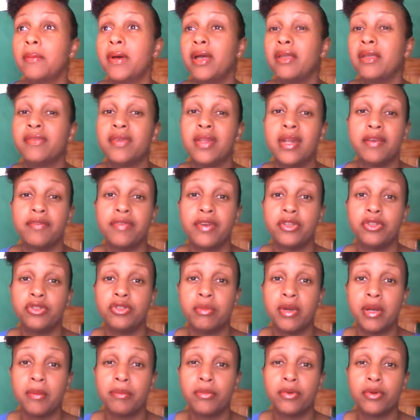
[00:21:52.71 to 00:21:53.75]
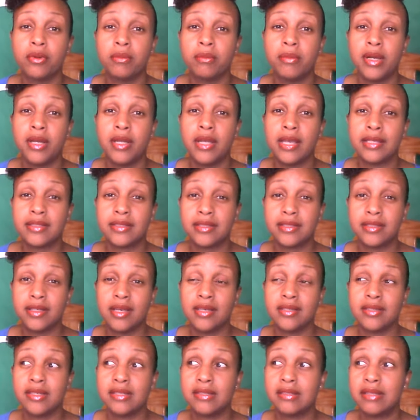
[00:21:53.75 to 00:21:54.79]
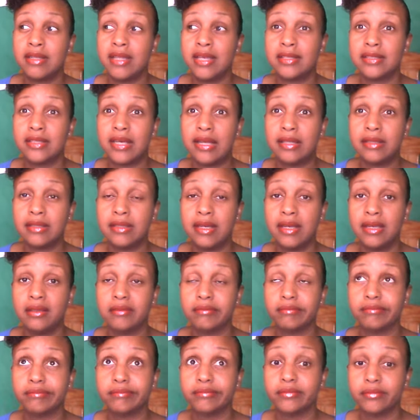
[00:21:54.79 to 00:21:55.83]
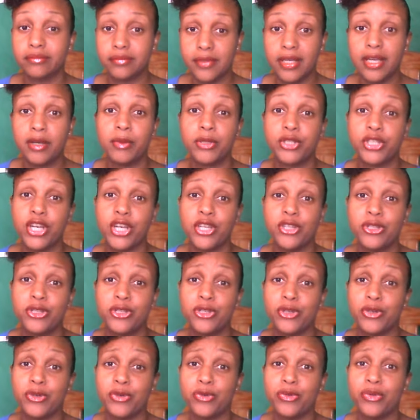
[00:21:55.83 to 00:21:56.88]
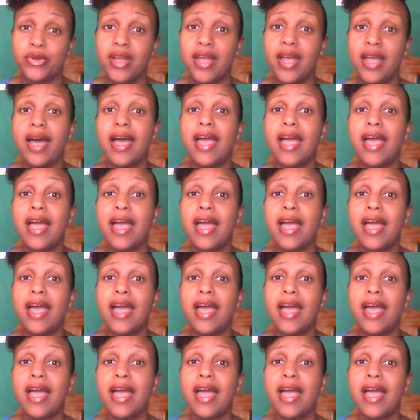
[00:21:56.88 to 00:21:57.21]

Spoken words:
even if I do my exercises late at night, which I do.